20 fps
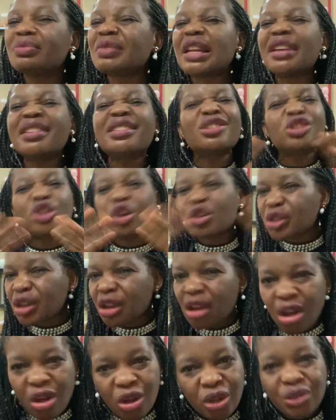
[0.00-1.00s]
it's just
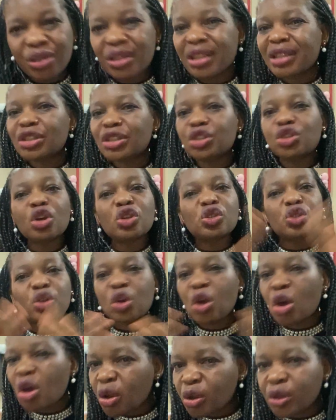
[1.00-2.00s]
God, it's just
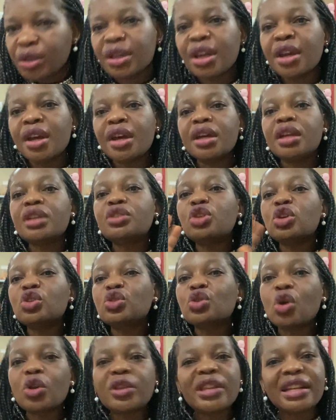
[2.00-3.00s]
God
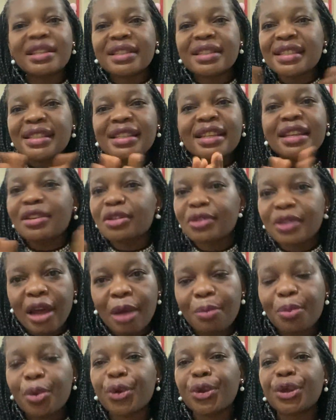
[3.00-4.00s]
that didn't kill
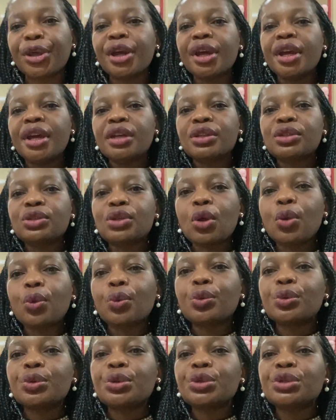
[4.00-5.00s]
that boy.
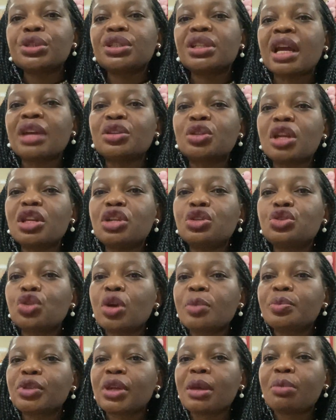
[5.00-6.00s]
So she actually
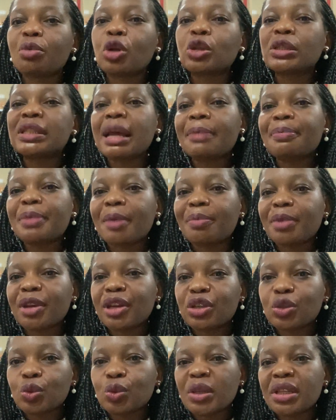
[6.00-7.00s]
dropped otapia,
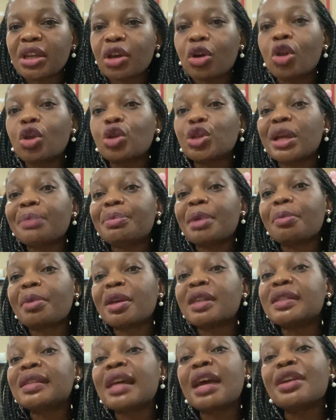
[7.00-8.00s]
there is what they call otapia
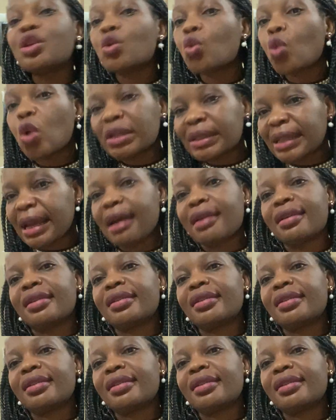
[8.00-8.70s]
inside the water.